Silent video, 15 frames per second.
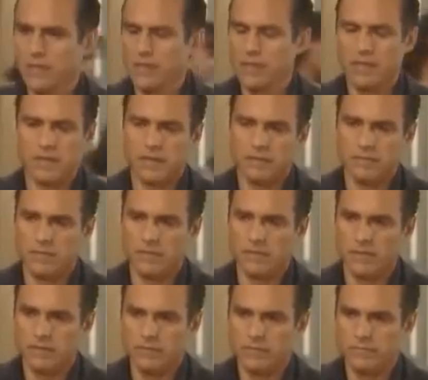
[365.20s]
I can't. I,
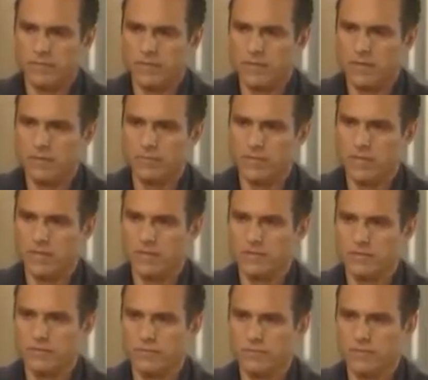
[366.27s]
uh, I just been
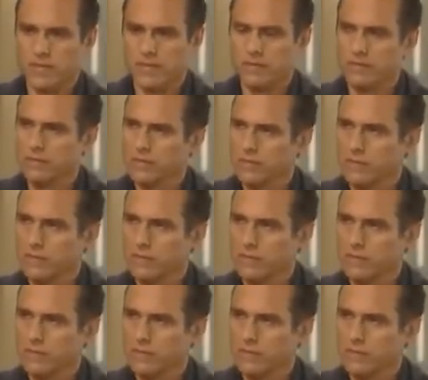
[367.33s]
complications with Michael.